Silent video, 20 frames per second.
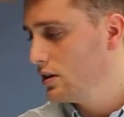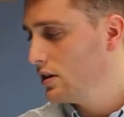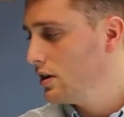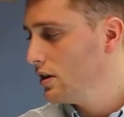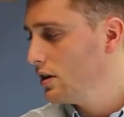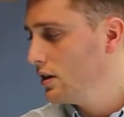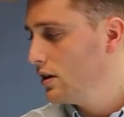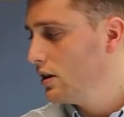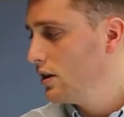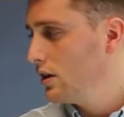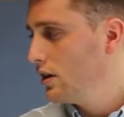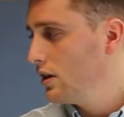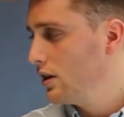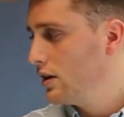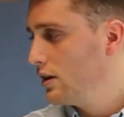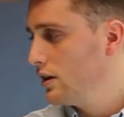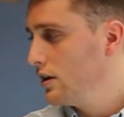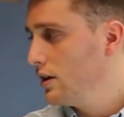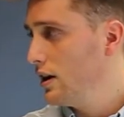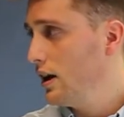
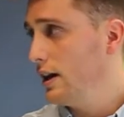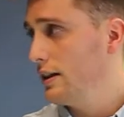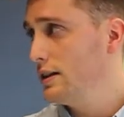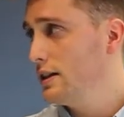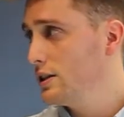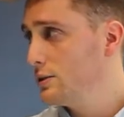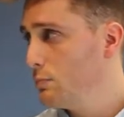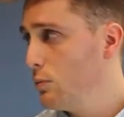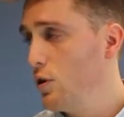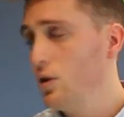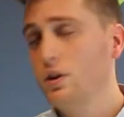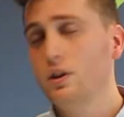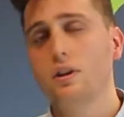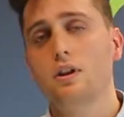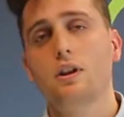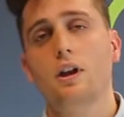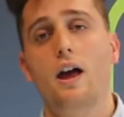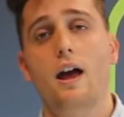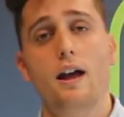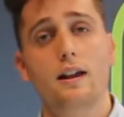At this point,
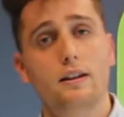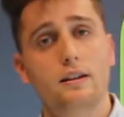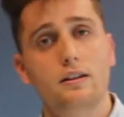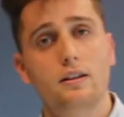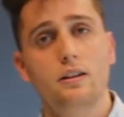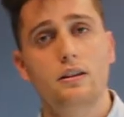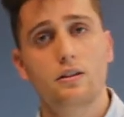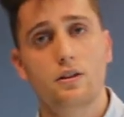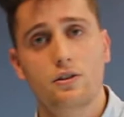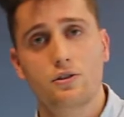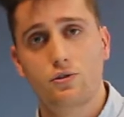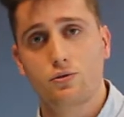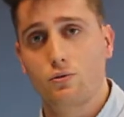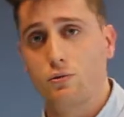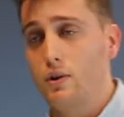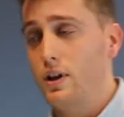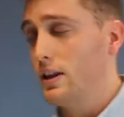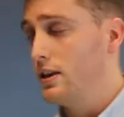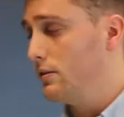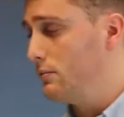the LED turns to
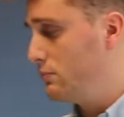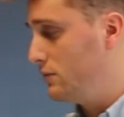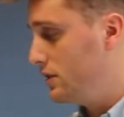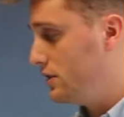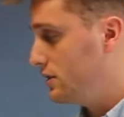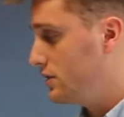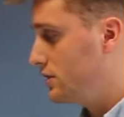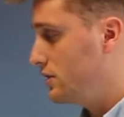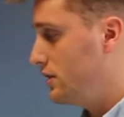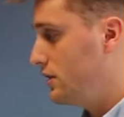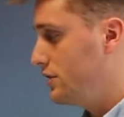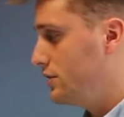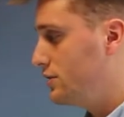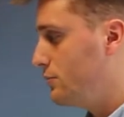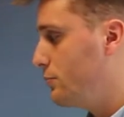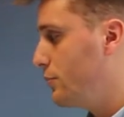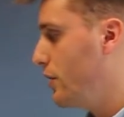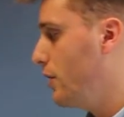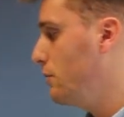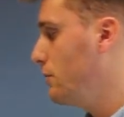red. That means there is a
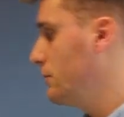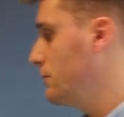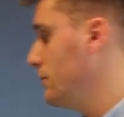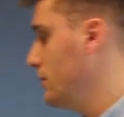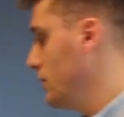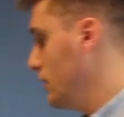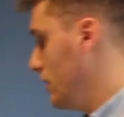problem.